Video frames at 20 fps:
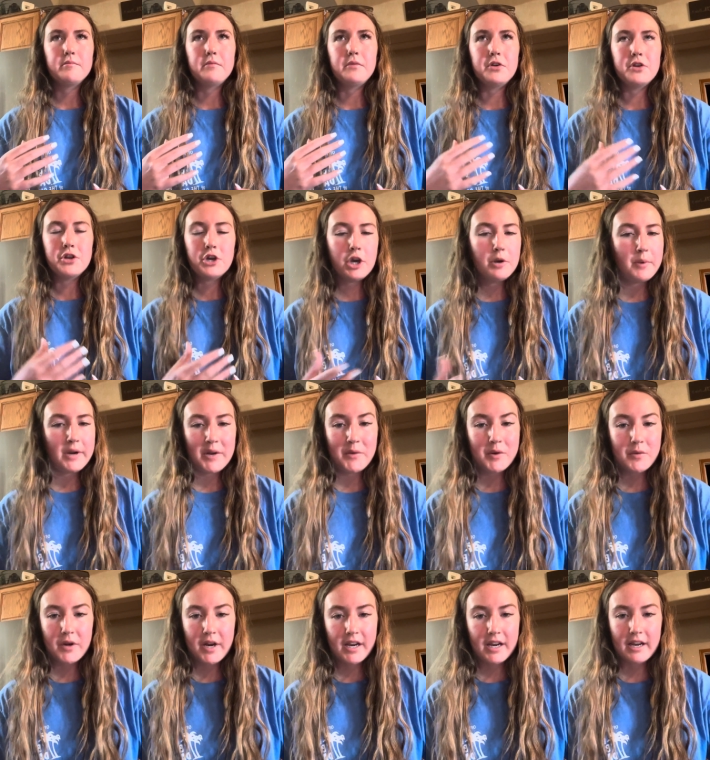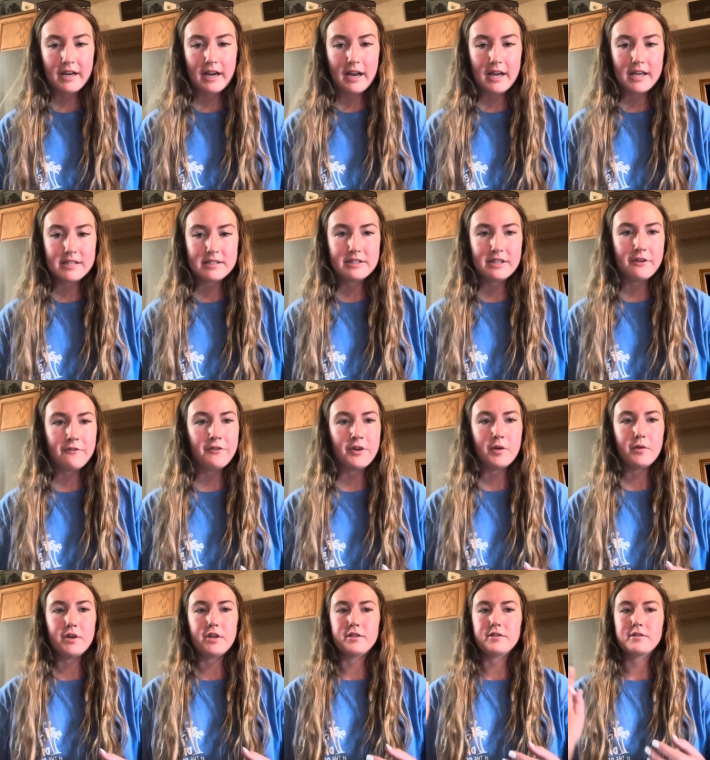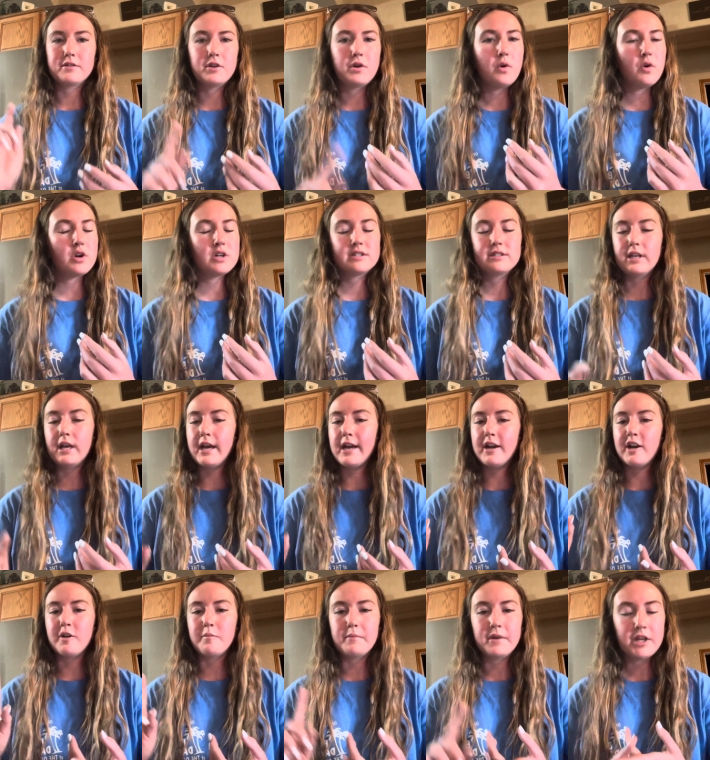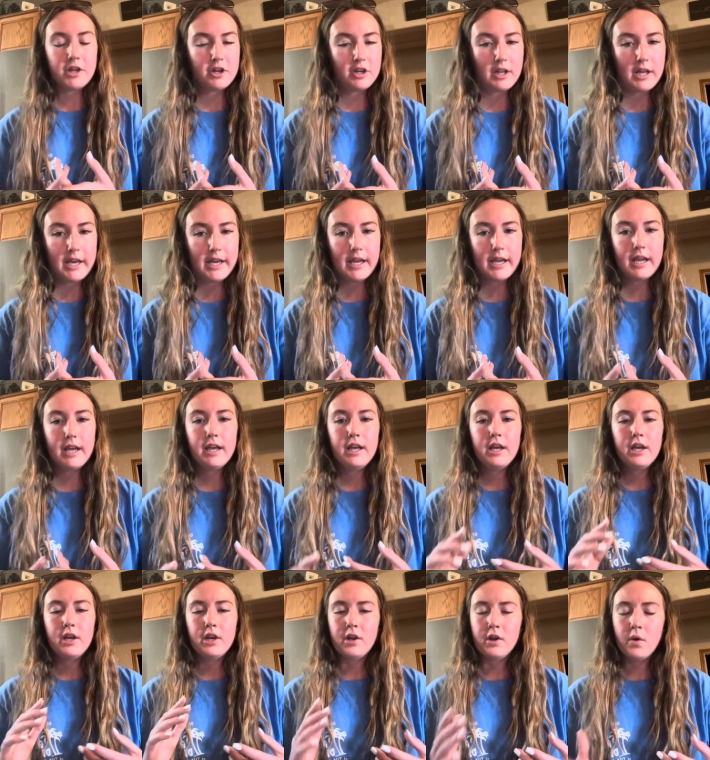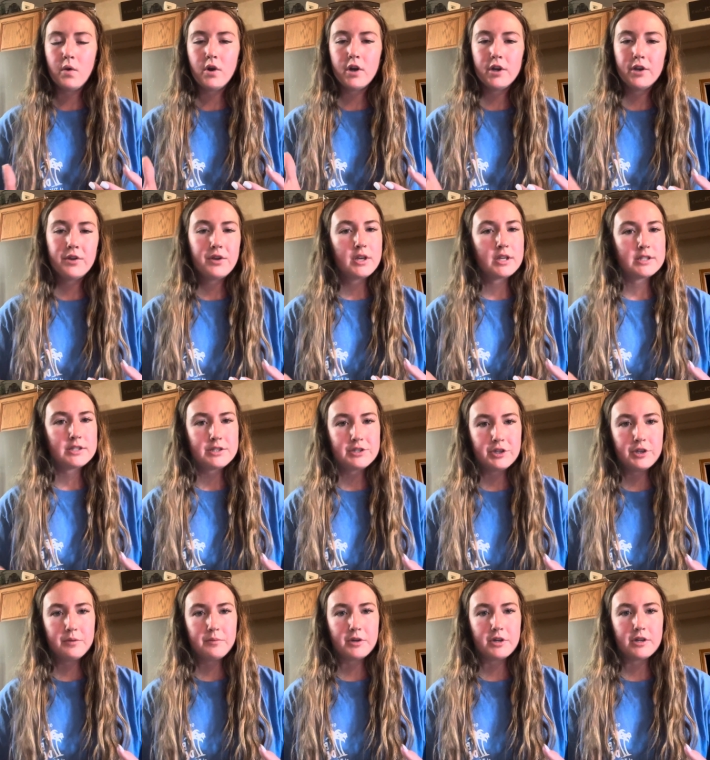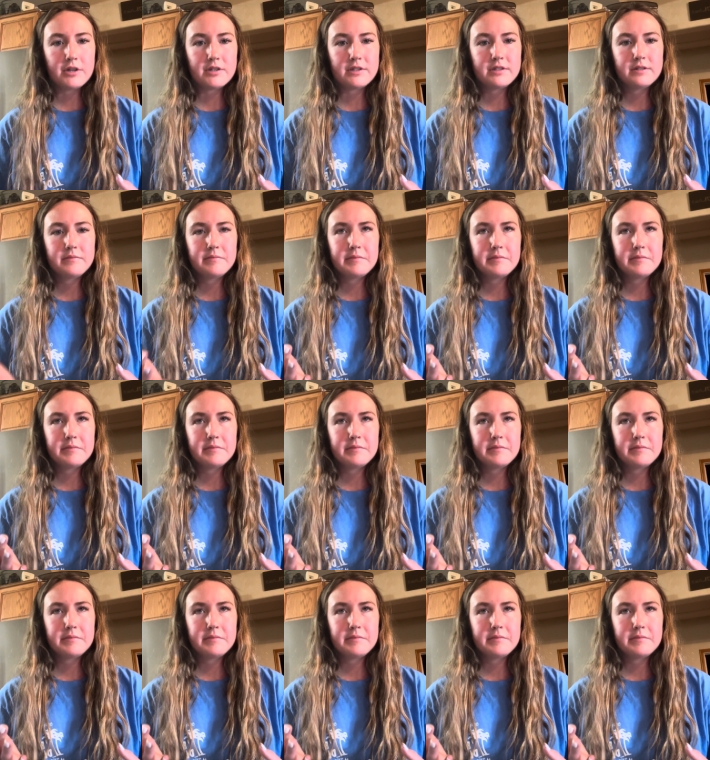Nobody would recognize if it was Coors Light or Miller Lite, nor do consumers